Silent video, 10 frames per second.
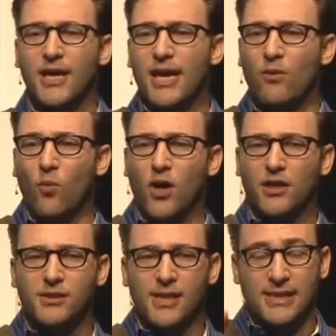it
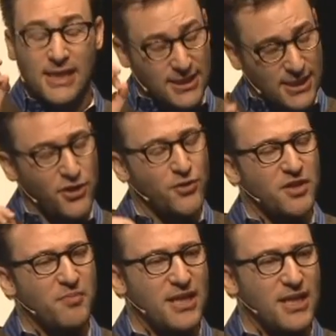was and continues to
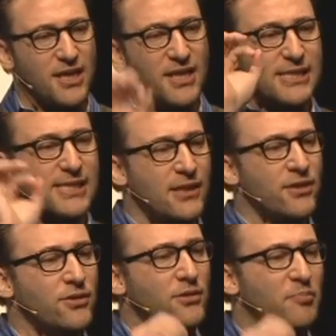be the
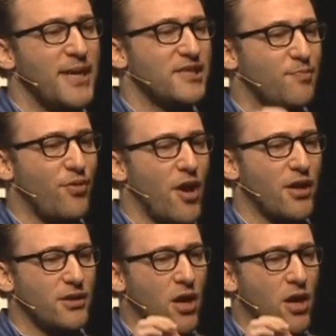single best product